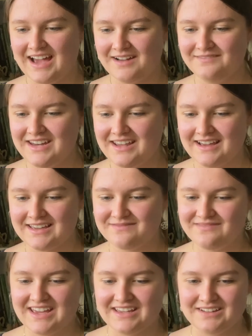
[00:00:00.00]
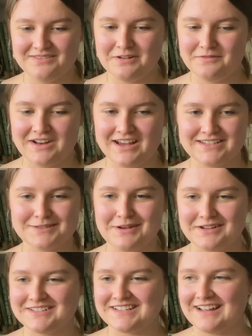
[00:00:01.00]
many I can make with nice
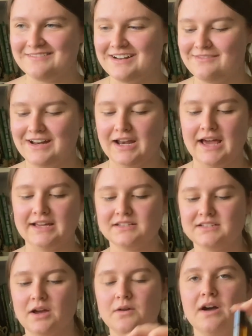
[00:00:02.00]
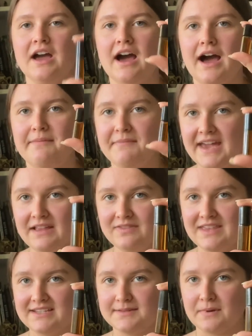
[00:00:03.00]
smells that I really like. So I made
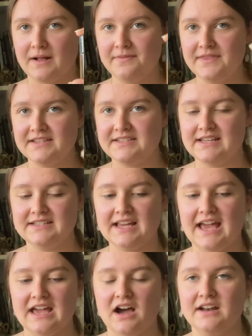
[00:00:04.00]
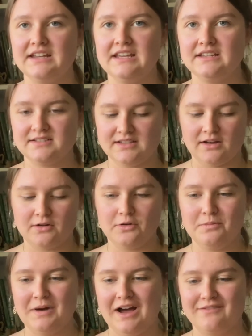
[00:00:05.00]
this one. This is a
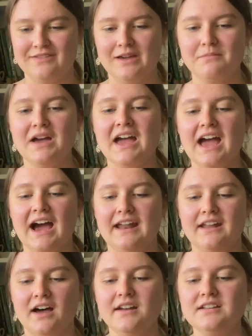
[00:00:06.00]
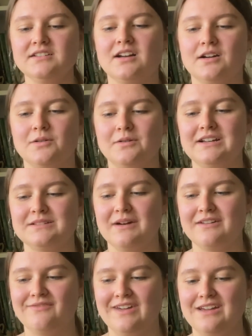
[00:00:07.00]
honeysuckle perfume, and honeysuckle is
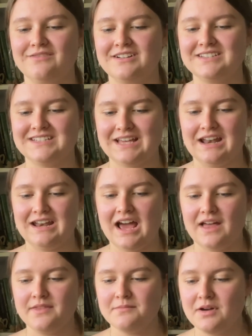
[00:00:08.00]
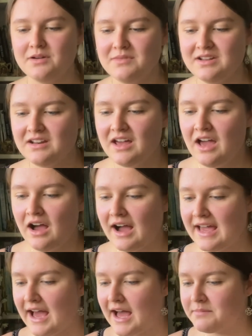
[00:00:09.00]
my favourite scent at the moment.
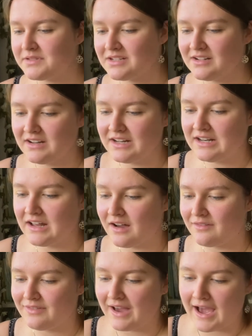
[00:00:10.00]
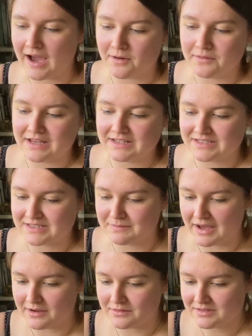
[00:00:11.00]
I absolutely love how it
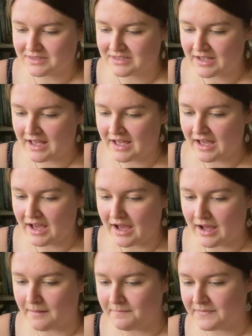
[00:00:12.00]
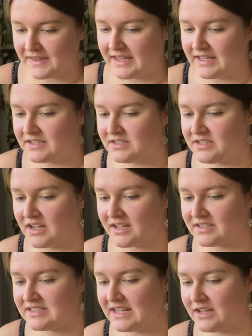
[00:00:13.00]
smells. It is
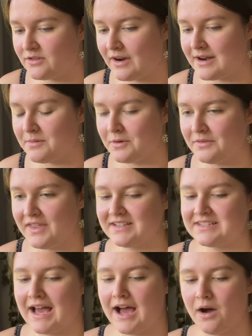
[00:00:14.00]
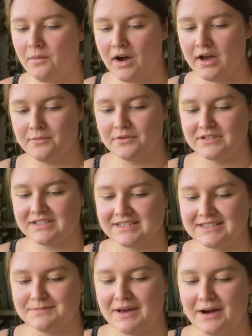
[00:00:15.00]
just incredible. That's how I want to
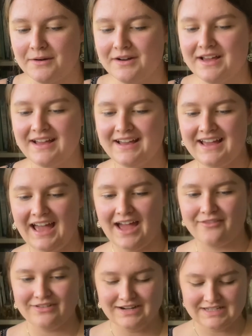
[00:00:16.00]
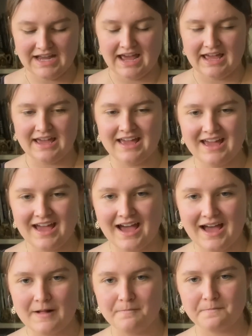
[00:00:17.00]
smell every day.
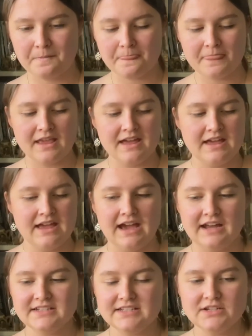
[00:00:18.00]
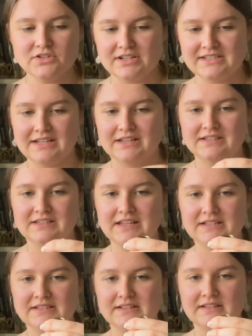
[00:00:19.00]
And it's interesting because
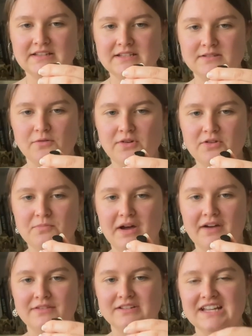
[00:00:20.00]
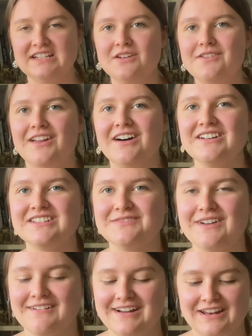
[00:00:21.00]
these oil perfumes, they don't last
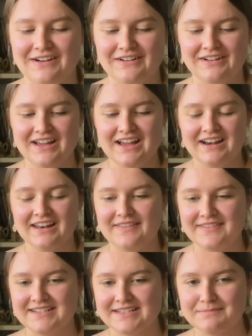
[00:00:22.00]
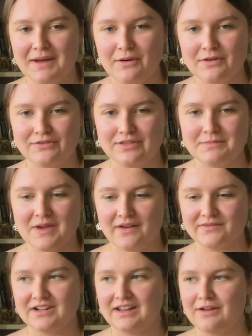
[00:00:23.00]
very long. Like the smell of them, you
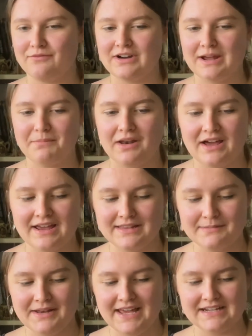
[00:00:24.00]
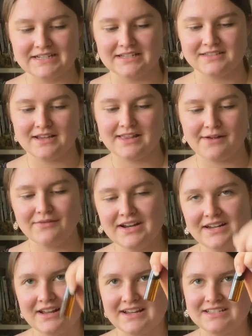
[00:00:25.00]
have to like reapply them later, so they're
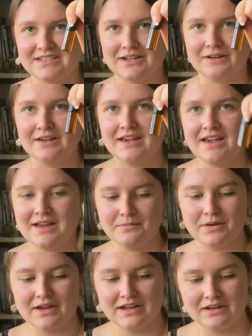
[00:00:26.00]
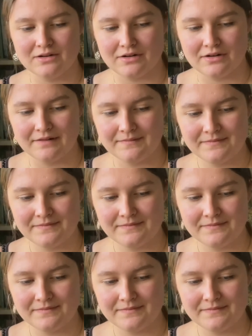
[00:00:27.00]
really nice to put in your